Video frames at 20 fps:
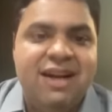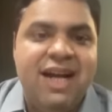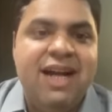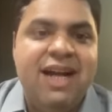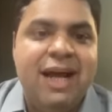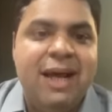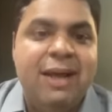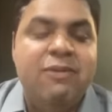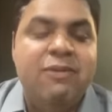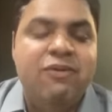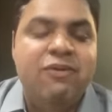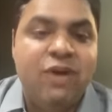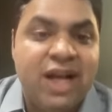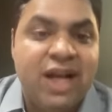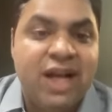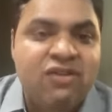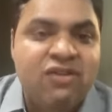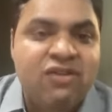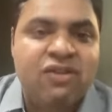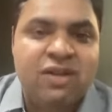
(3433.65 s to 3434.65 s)
And for
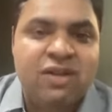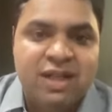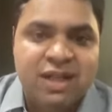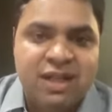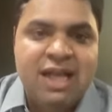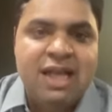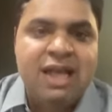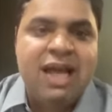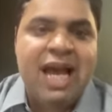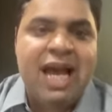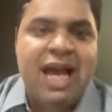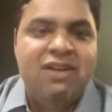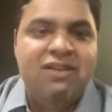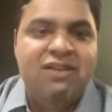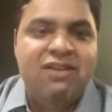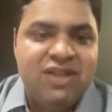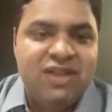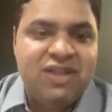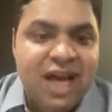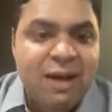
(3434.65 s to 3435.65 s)
us
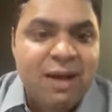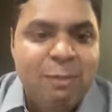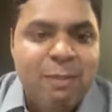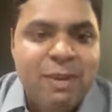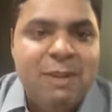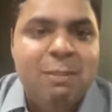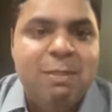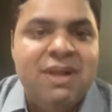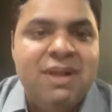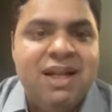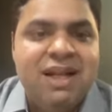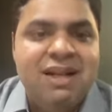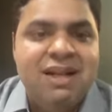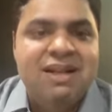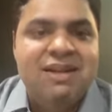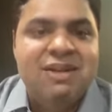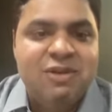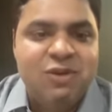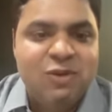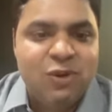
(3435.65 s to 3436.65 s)
as young
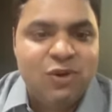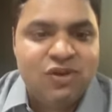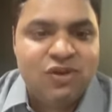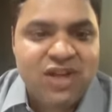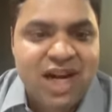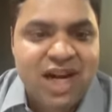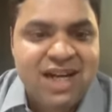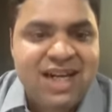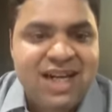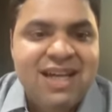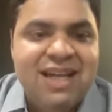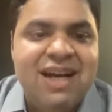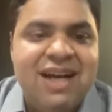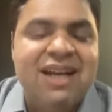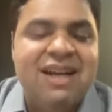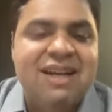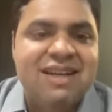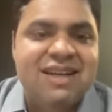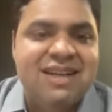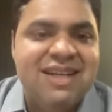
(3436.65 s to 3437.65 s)
people, starting
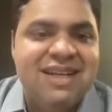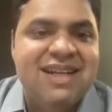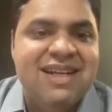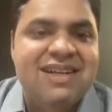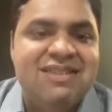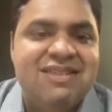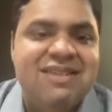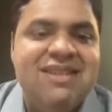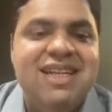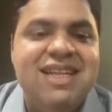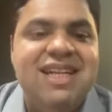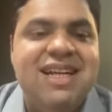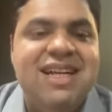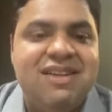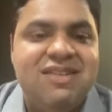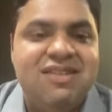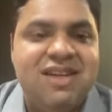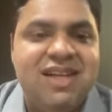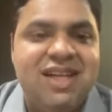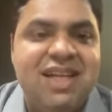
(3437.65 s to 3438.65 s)
our careers in the
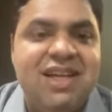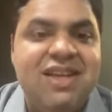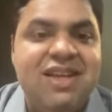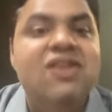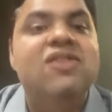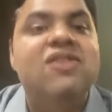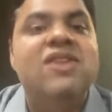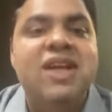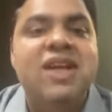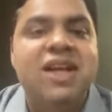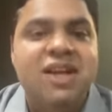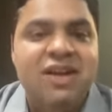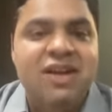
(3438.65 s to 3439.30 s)
industry, is